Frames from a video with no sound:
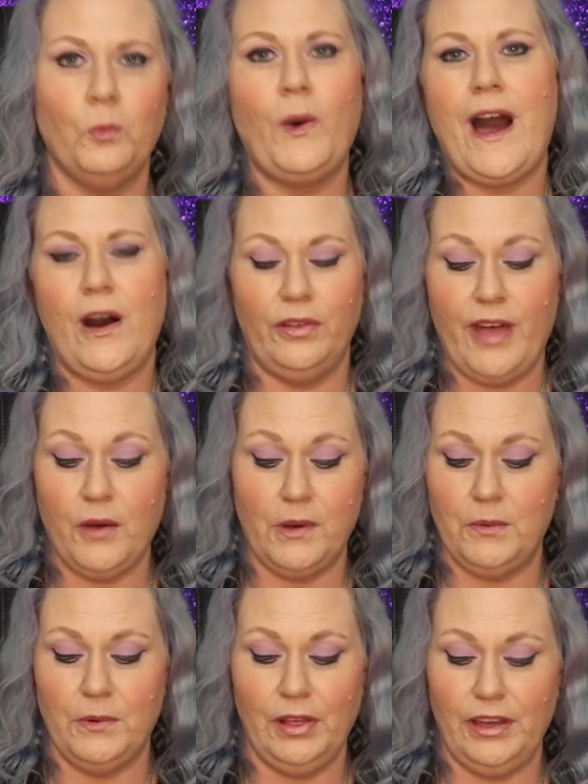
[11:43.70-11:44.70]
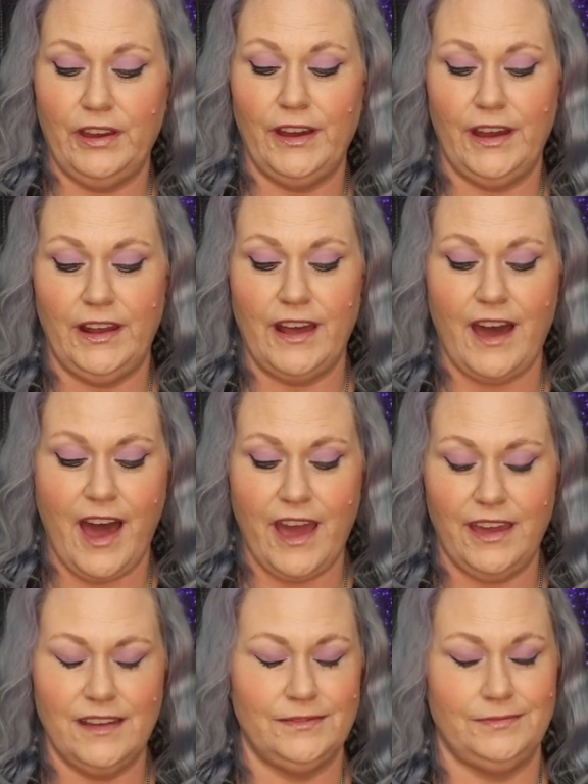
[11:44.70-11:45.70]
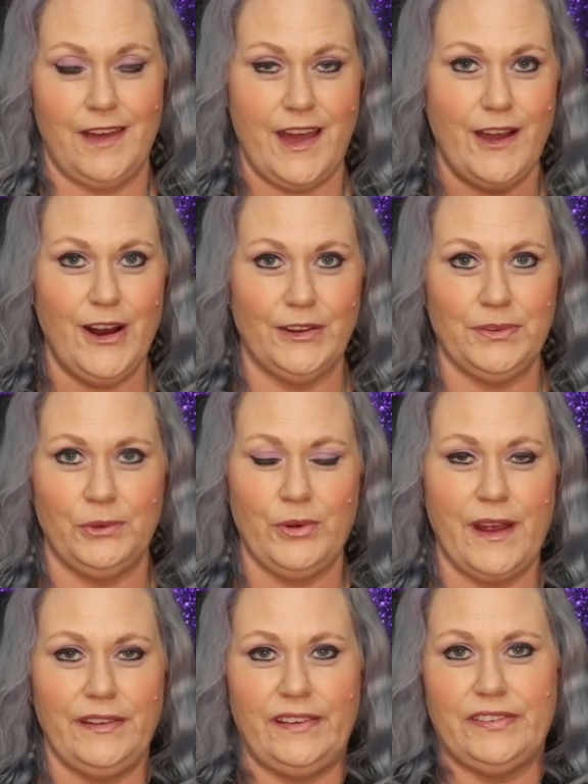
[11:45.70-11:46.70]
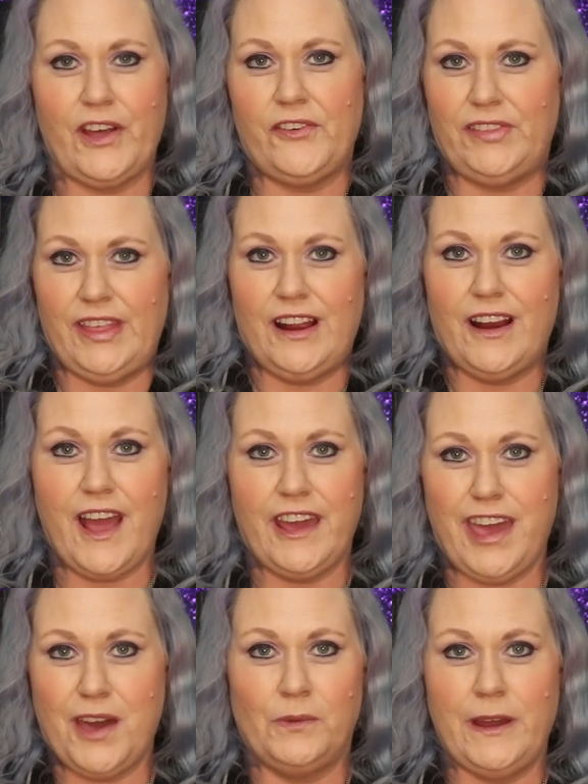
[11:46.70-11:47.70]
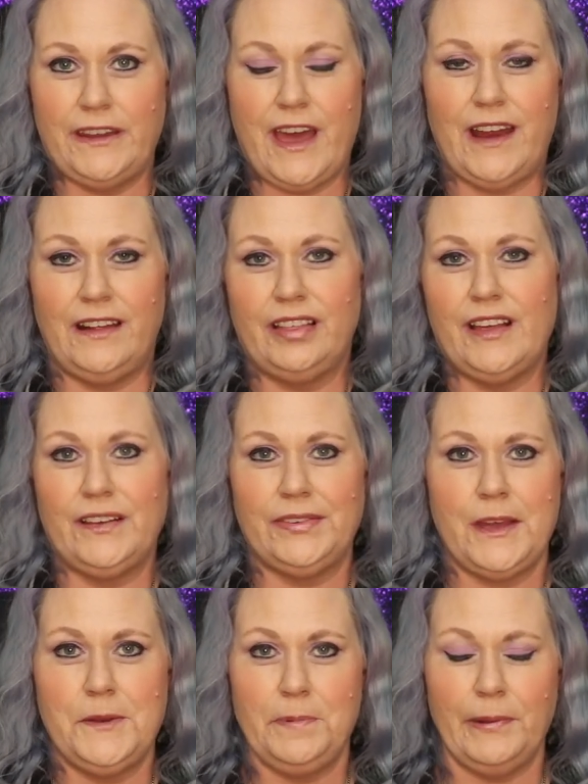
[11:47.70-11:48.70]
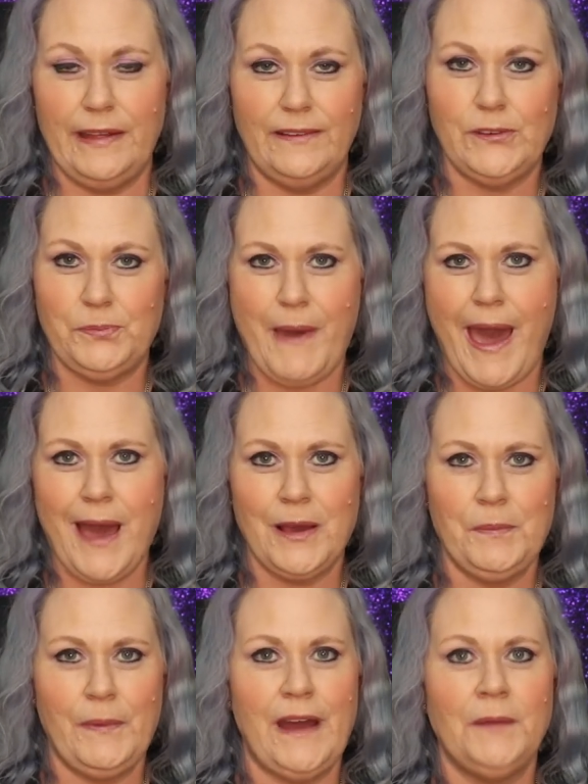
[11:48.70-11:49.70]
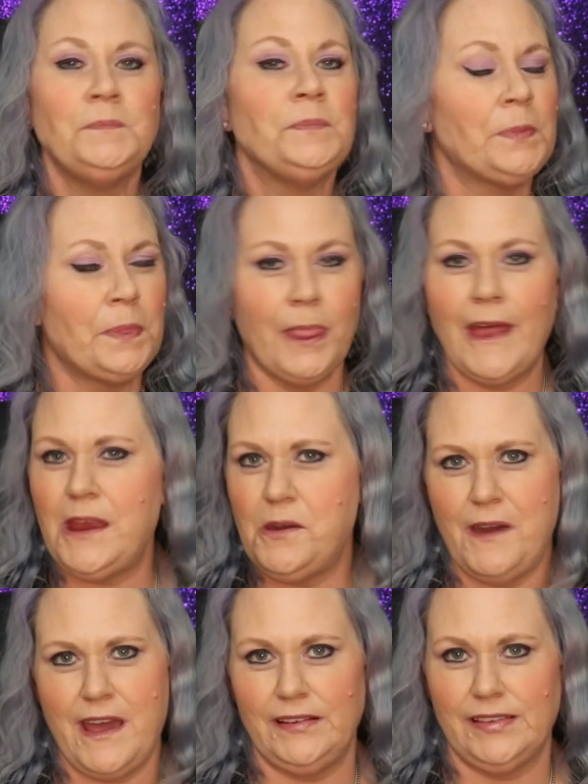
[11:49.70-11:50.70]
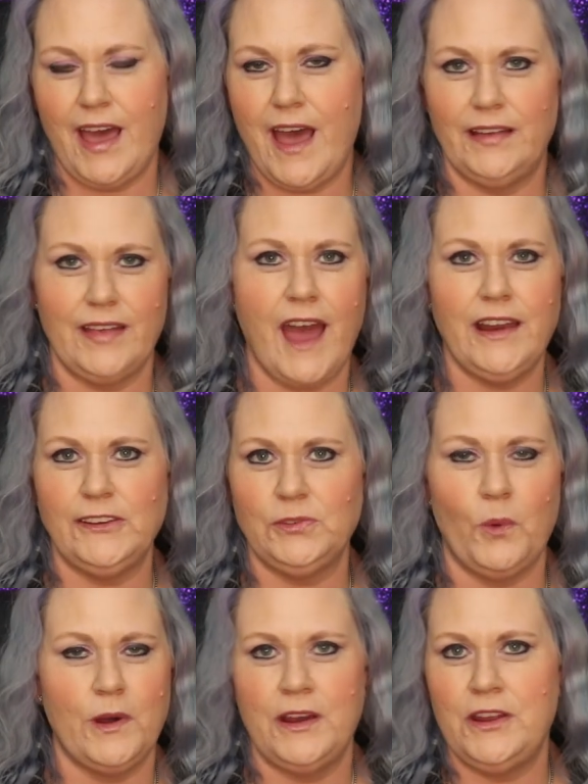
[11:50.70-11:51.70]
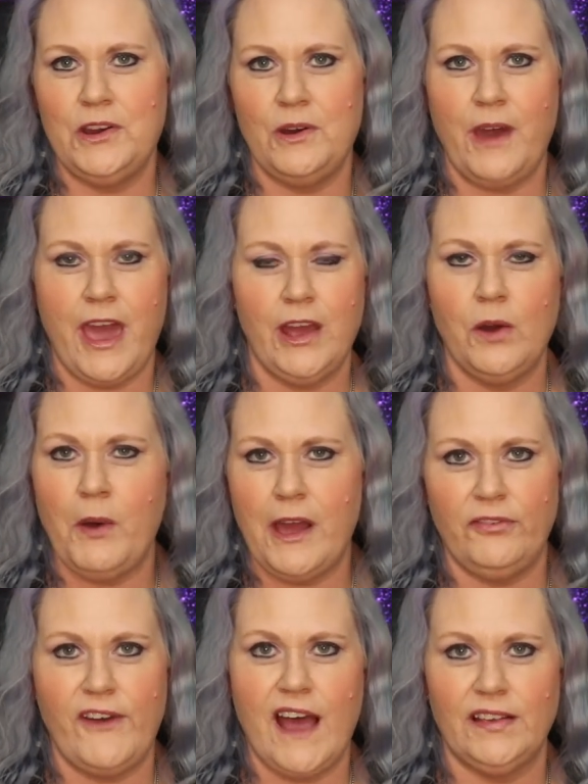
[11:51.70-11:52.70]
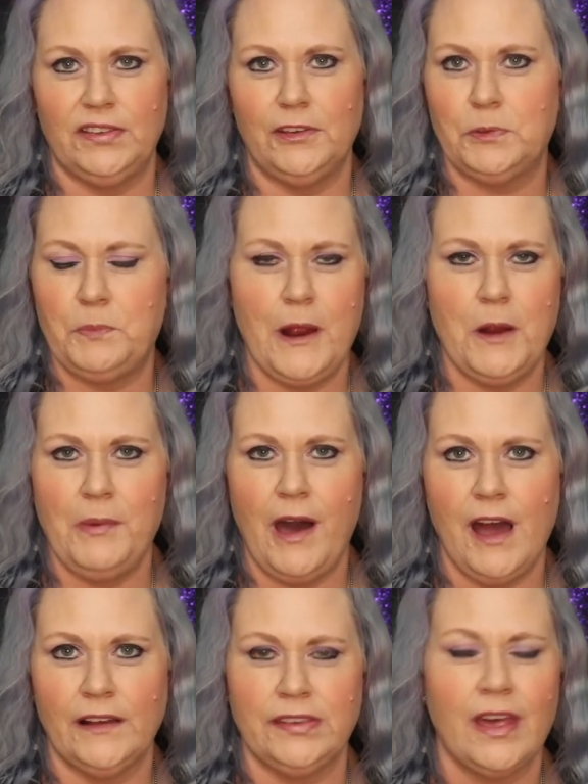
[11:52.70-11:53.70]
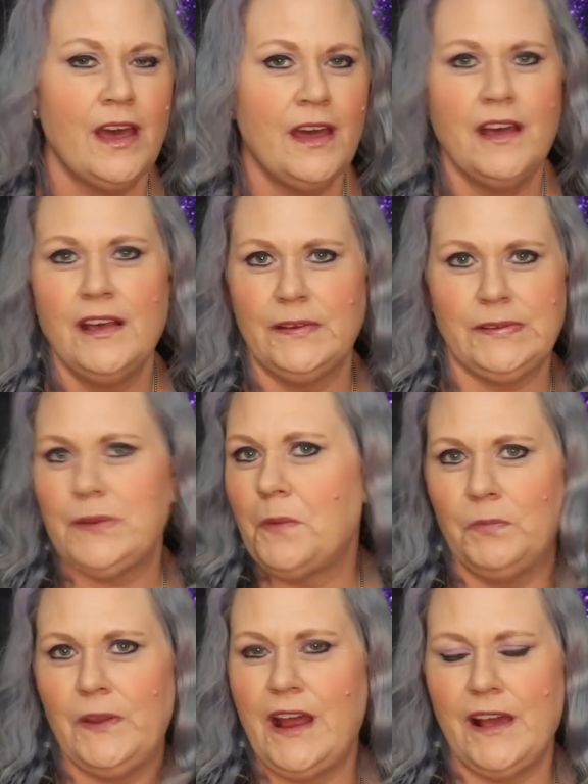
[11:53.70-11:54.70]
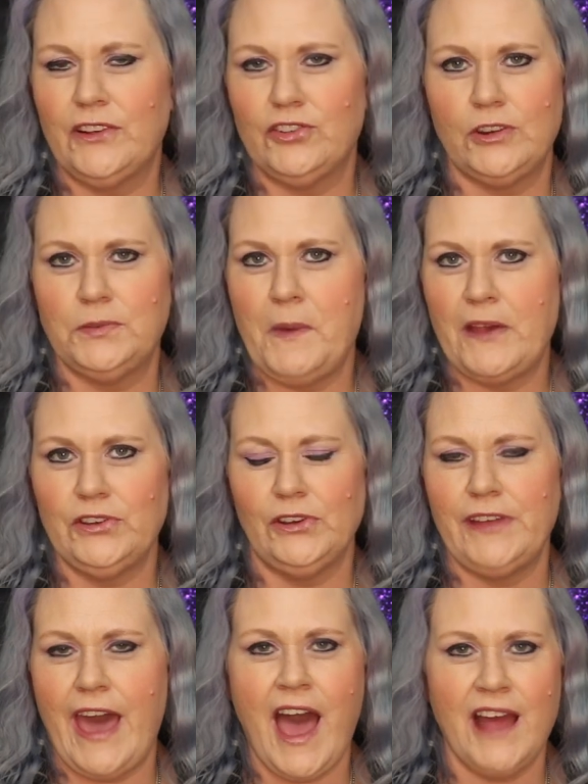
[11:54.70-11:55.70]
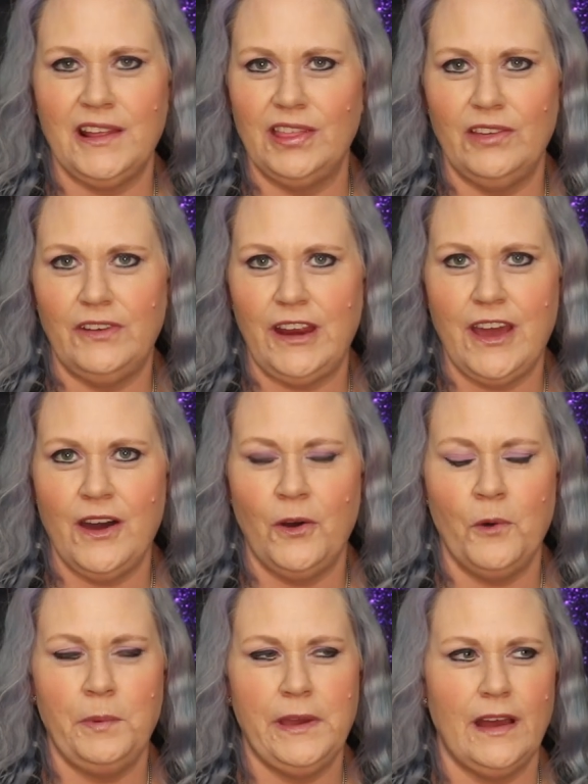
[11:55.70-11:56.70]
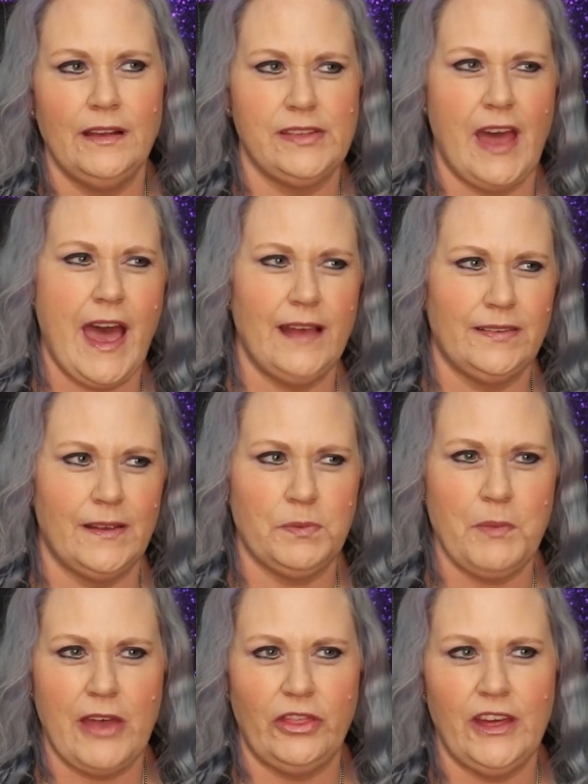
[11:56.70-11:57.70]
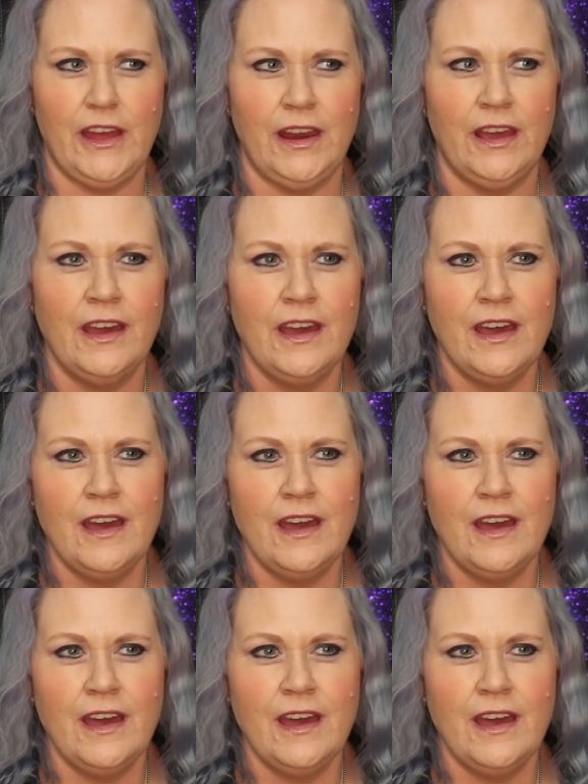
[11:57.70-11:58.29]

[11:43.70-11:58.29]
Wow, that went really good. I heard some crazy stuff in there. I can't wait to edit this and play this back. But anyways, guys, I just want to do a quick, fast little spirit box. Something extra special to add to the video because the Estes method,